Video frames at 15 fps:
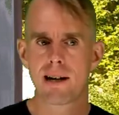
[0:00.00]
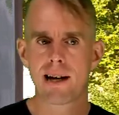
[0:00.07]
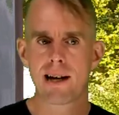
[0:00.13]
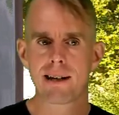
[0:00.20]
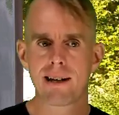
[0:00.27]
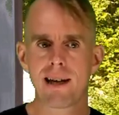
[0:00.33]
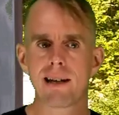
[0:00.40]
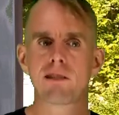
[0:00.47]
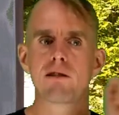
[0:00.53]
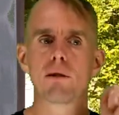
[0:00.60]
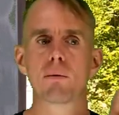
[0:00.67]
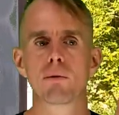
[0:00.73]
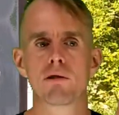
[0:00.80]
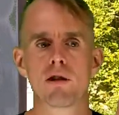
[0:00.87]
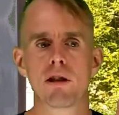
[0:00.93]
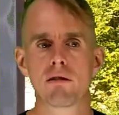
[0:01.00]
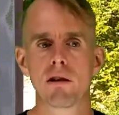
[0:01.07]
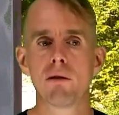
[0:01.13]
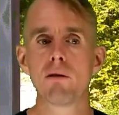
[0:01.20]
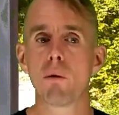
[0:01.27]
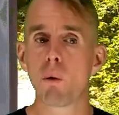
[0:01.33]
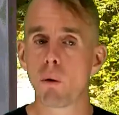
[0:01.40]
and x equals
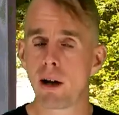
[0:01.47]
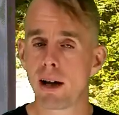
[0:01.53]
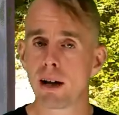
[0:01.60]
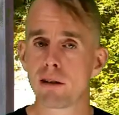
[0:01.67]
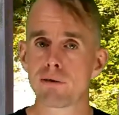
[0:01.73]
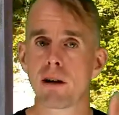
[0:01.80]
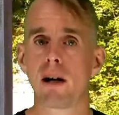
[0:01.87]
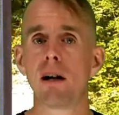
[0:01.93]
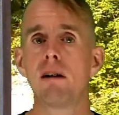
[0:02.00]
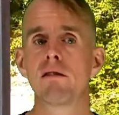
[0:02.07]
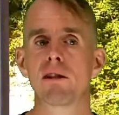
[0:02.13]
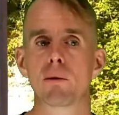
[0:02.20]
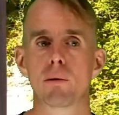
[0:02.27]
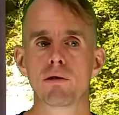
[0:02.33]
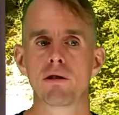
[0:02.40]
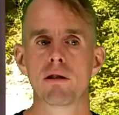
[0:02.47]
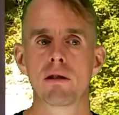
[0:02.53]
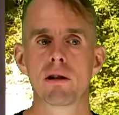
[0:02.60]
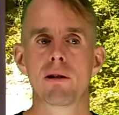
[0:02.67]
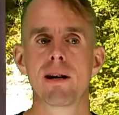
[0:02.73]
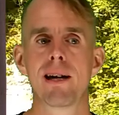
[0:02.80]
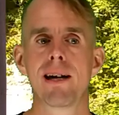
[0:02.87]
0, or L over R equals
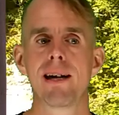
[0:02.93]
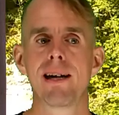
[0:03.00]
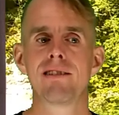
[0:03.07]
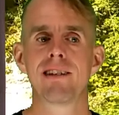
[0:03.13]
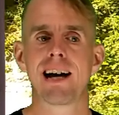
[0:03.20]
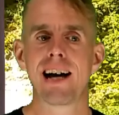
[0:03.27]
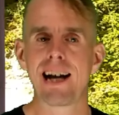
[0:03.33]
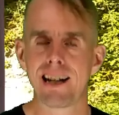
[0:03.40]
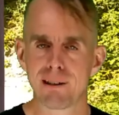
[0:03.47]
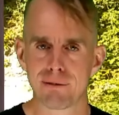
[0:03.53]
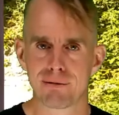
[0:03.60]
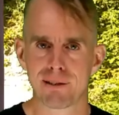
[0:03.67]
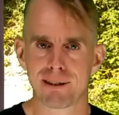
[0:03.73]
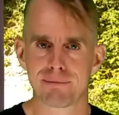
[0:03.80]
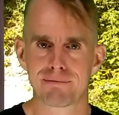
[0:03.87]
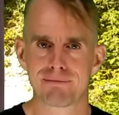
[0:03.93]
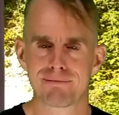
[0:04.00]
0, is alpha,